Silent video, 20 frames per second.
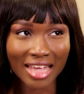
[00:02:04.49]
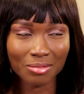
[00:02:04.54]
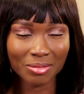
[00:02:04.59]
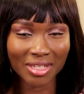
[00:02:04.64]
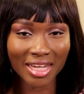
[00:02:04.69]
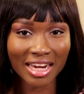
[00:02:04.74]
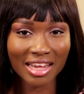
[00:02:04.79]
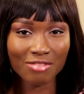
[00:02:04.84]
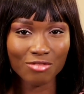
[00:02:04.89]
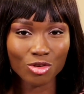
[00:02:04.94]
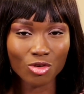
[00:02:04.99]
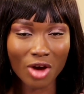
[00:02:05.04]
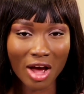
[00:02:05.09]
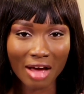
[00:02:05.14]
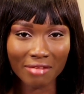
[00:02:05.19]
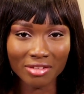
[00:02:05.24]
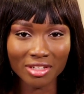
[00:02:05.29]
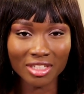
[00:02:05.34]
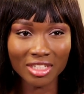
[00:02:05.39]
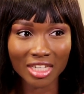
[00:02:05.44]
Especially if you don't
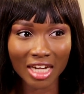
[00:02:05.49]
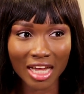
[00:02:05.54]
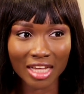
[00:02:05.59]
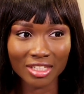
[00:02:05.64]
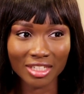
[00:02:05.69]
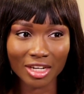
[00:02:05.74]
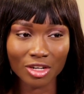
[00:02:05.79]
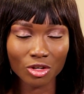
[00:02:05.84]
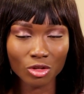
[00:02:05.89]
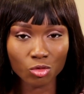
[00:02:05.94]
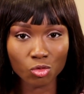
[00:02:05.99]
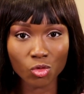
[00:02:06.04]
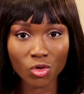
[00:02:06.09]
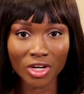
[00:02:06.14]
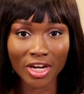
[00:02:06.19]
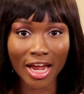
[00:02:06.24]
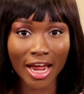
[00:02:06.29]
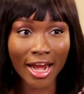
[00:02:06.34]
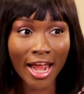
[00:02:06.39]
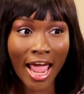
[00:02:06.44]
have the chance, you're not
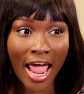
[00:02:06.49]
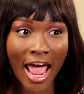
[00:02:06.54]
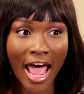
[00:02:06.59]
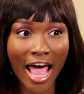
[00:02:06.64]
one that